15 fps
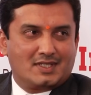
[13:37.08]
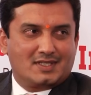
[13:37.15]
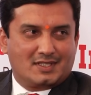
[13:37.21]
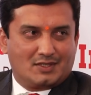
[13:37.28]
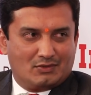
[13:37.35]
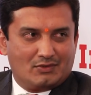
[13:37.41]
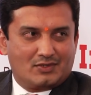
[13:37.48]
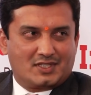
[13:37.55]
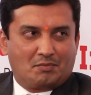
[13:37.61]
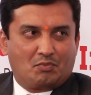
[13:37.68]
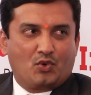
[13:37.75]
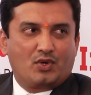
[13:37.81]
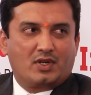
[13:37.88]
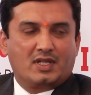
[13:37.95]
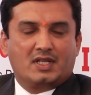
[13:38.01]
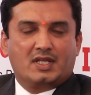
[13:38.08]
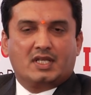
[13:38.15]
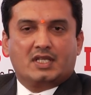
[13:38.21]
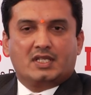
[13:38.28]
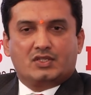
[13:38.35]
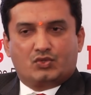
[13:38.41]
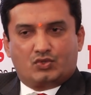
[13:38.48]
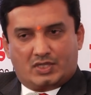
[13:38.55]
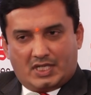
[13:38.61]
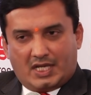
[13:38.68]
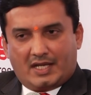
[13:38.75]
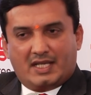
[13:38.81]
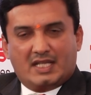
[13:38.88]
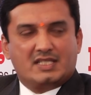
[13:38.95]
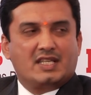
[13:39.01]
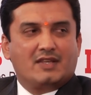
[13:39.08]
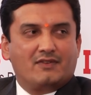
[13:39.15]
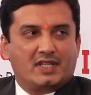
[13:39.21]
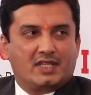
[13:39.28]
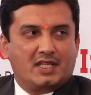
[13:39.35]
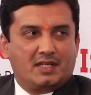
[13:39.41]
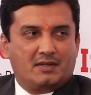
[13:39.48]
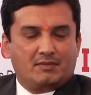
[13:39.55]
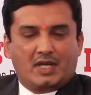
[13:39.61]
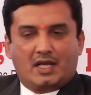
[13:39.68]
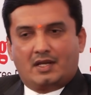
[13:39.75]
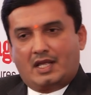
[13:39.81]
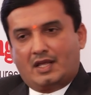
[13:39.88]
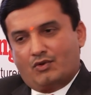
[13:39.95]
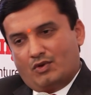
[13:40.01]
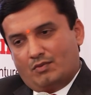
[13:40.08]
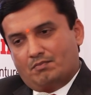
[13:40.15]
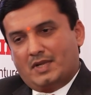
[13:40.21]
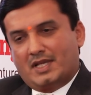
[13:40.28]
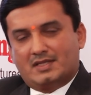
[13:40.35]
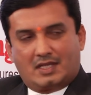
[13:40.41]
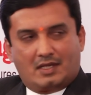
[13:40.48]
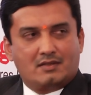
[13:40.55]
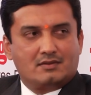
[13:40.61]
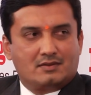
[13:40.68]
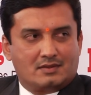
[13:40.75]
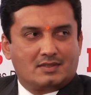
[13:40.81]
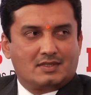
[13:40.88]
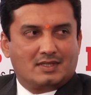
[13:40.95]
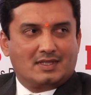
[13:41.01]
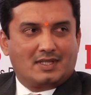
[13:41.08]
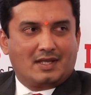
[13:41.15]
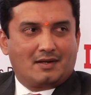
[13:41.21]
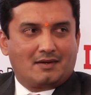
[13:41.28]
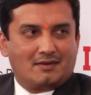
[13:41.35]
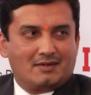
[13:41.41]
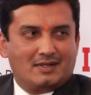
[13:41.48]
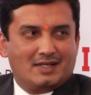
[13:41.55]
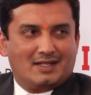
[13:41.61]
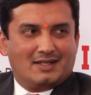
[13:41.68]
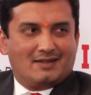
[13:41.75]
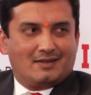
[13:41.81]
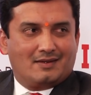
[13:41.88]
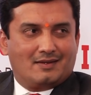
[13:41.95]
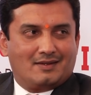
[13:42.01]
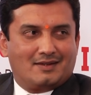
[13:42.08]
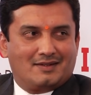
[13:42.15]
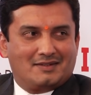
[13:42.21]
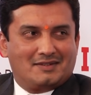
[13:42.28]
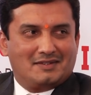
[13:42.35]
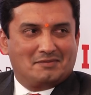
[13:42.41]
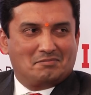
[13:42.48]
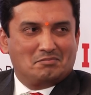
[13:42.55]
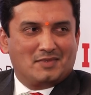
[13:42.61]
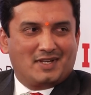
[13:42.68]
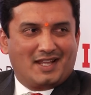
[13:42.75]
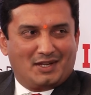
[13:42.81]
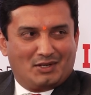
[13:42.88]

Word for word: a good support. So she handles everything. And I hope my sons, they are uh, likely